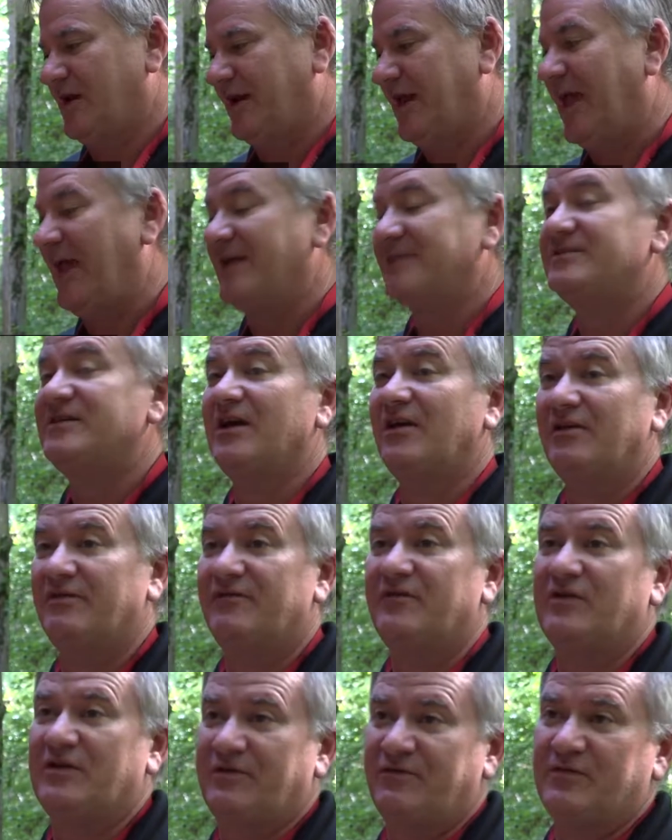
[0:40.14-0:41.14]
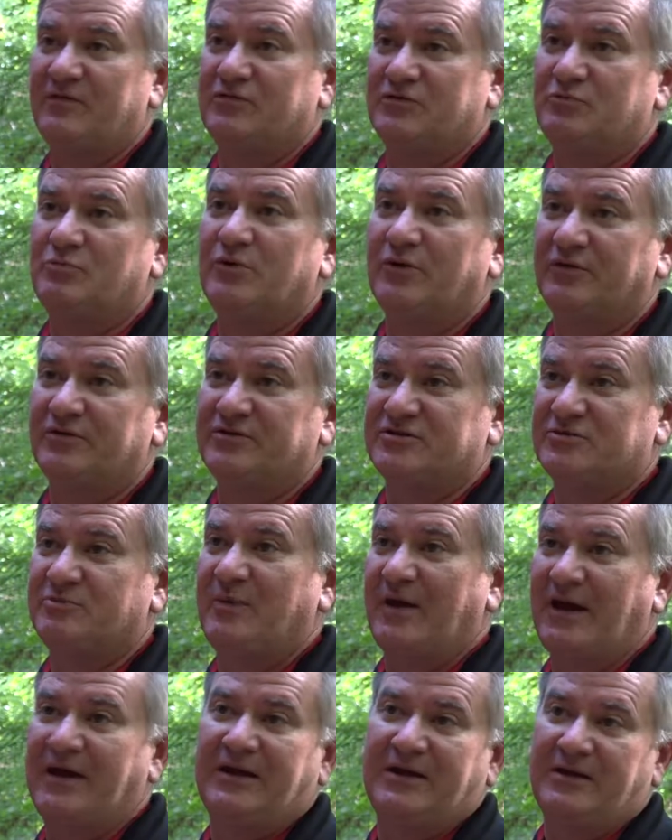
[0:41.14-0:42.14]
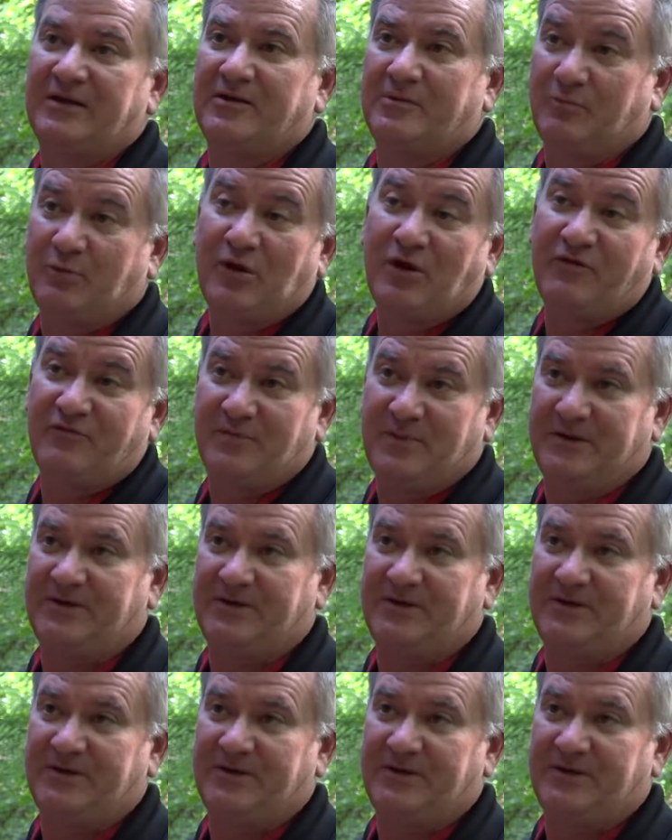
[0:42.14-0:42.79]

I can't tell if it, if it was built to spec. Jay